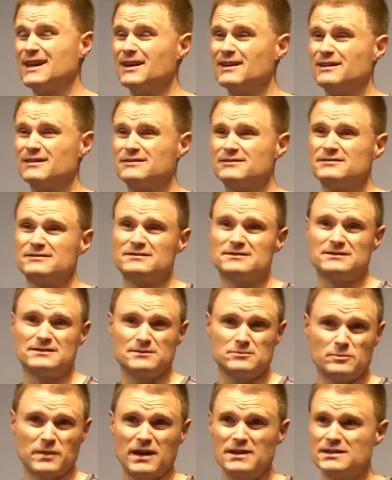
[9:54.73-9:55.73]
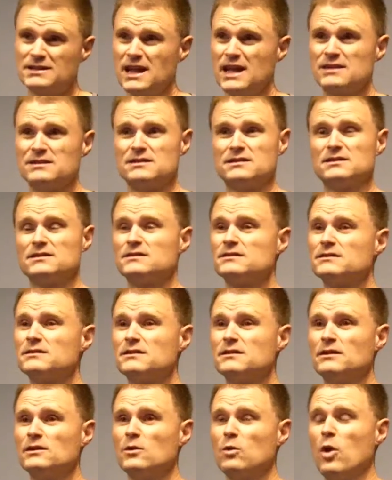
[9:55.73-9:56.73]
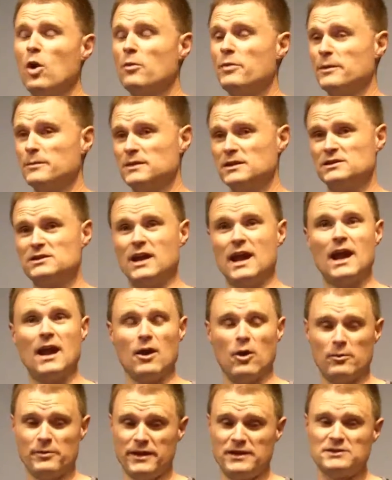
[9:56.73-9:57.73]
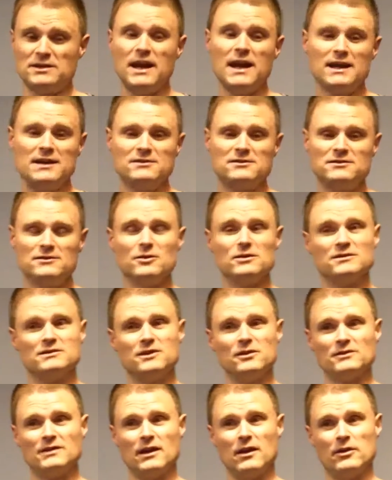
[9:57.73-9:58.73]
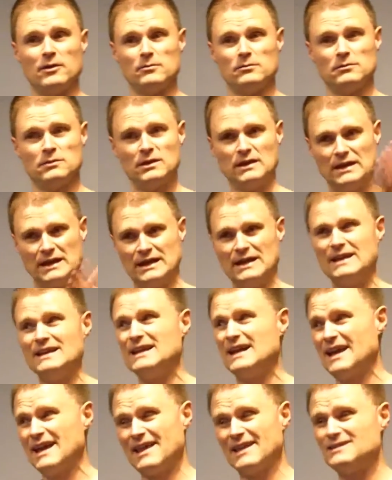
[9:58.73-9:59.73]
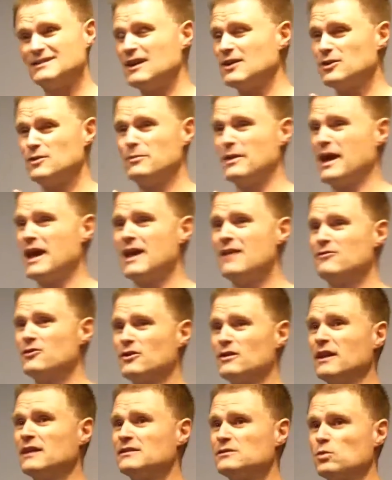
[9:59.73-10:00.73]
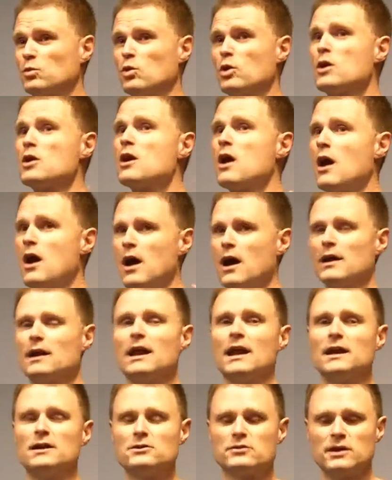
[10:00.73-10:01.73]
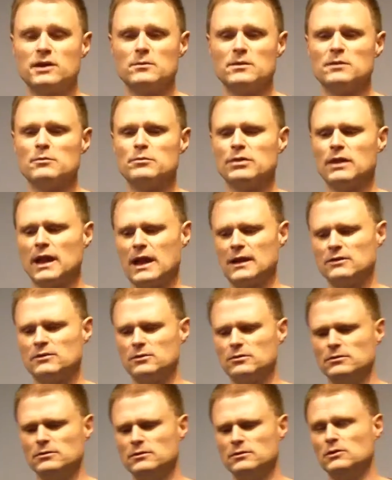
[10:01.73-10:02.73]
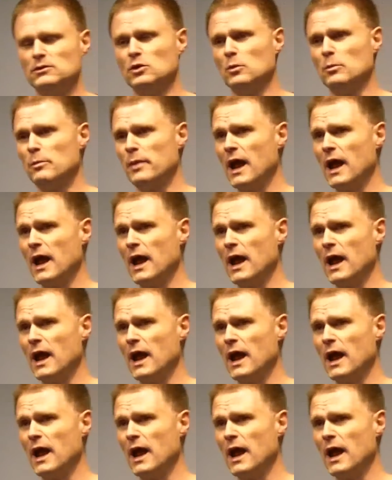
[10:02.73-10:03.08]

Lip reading: And it makes sense. hope they change. You can still tell them, yeah, that's not good behavior. Let's work on a treatment plan to do